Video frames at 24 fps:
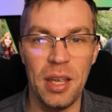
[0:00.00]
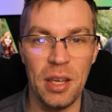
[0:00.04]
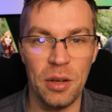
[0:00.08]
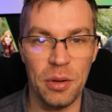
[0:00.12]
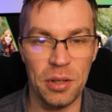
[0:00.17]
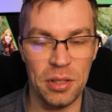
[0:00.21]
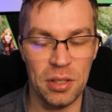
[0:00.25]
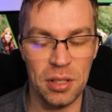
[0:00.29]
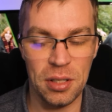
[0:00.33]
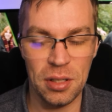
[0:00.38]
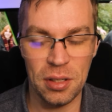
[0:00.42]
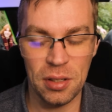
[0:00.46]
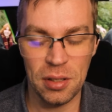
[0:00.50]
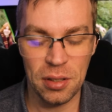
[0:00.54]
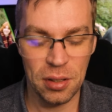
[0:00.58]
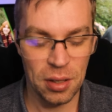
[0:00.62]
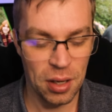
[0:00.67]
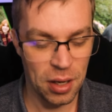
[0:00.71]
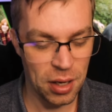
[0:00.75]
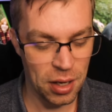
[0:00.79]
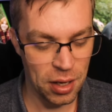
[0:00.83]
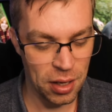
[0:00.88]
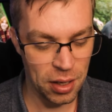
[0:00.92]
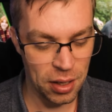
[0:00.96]
questions,
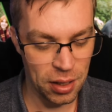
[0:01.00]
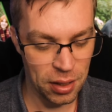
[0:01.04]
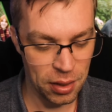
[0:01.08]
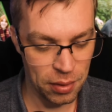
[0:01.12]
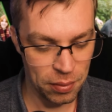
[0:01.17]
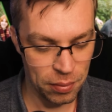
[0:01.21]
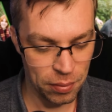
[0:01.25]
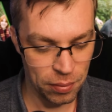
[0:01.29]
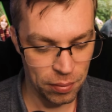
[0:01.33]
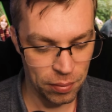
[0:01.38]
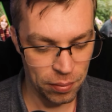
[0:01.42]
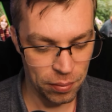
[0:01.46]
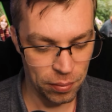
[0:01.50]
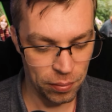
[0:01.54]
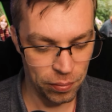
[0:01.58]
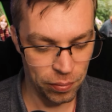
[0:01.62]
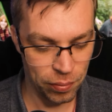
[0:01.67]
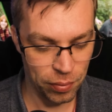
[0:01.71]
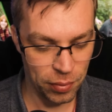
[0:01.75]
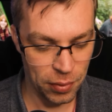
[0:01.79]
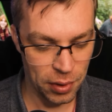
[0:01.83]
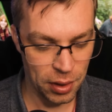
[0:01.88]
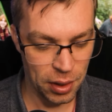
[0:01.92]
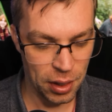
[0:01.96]
and
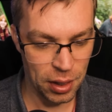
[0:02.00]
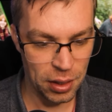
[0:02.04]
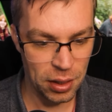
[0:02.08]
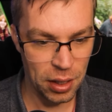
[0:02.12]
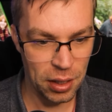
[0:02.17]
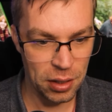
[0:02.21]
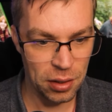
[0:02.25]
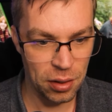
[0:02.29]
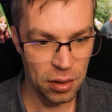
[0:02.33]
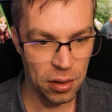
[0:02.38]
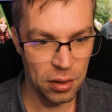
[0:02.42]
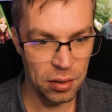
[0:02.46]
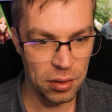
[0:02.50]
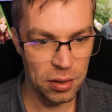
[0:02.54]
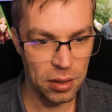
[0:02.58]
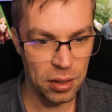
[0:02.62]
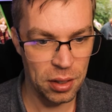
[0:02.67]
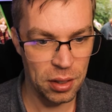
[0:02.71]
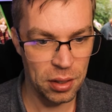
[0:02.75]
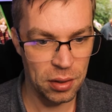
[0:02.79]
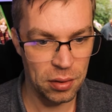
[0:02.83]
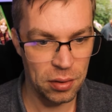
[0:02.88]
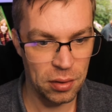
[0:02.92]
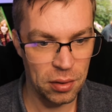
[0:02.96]
you had to
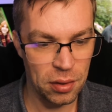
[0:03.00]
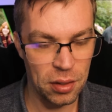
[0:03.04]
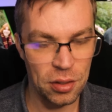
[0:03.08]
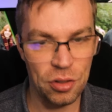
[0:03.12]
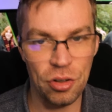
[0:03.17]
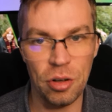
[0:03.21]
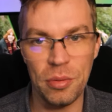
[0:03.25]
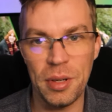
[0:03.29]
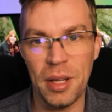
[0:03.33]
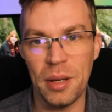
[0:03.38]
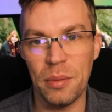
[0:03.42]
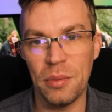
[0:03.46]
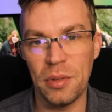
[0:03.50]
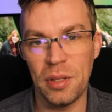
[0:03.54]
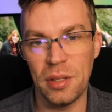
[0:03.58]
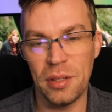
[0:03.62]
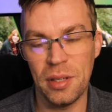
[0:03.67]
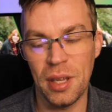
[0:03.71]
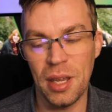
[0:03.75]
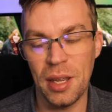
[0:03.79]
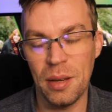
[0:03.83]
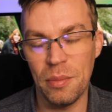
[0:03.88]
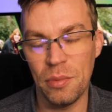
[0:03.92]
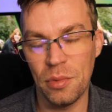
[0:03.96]
answer. The drop down was the
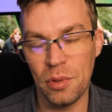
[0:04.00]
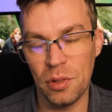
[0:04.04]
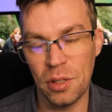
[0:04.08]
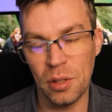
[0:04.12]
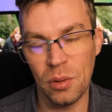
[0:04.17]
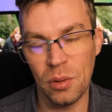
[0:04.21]
same as